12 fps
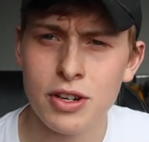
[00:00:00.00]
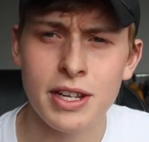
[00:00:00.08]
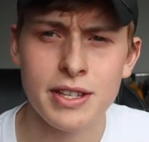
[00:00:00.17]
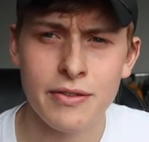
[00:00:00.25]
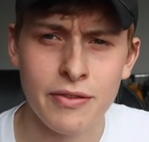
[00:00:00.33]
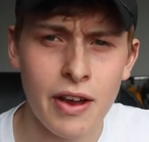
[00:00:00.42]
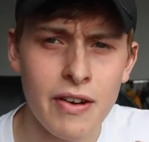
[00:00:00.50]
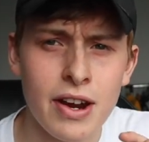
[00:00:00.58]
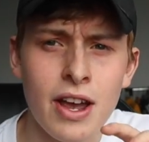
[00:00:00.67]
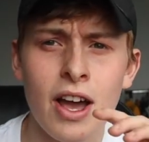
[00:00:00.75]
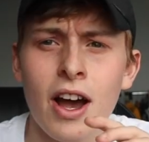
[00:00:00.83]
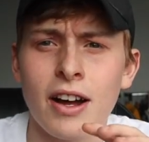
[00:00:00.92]
I'd
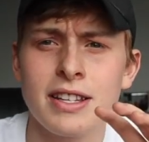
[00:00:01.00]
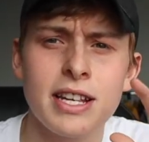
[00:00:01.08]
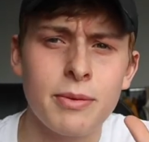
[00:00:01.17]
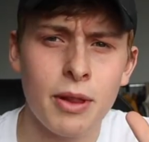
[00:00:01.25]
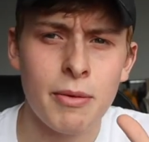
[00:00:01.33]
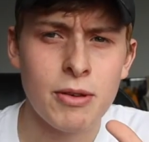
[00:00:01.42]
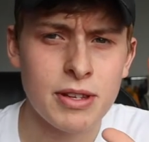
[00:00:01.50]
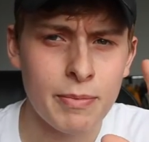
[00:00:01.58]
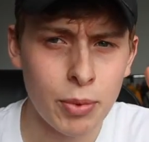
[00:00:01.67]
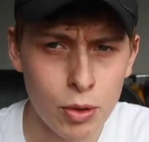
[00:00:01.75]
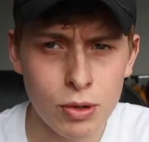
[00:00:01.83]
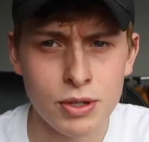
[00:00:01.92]
say it's one of the most
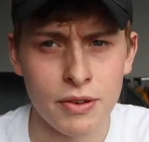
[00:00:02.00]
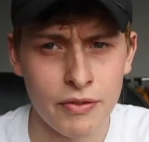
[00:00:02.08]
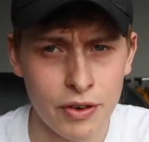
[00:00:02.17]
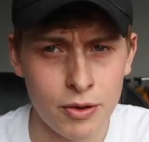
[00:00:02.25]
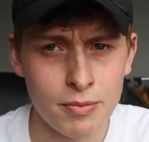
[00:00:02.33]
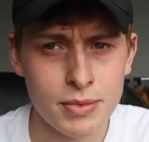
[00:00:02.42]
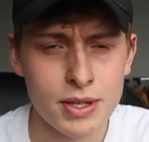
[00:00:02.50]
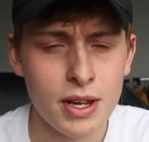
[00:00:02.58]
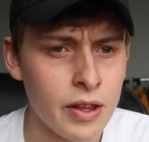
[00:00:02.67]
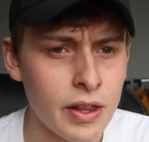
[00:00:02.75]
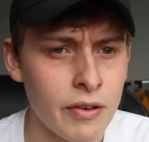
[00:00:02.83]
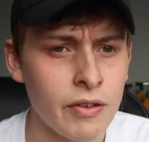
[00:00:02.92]
important
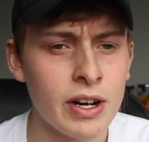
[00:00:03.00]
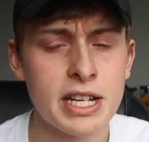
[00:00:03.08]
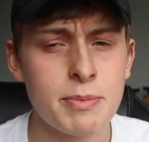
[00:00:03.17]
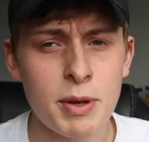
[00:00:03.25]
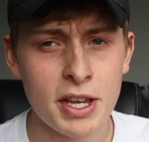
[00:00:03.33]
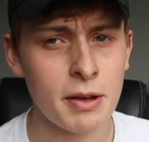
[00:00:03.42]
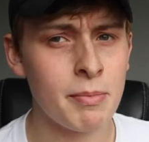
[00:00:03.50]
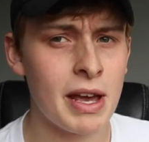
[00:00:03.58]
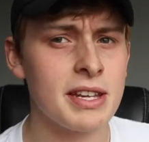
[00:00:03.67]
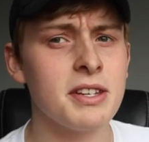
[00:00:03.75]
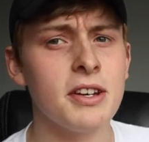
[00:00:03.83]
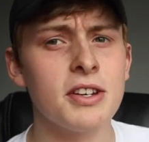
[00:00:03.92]
films that really speak a
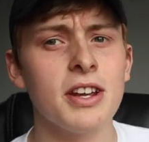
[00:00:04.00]
message.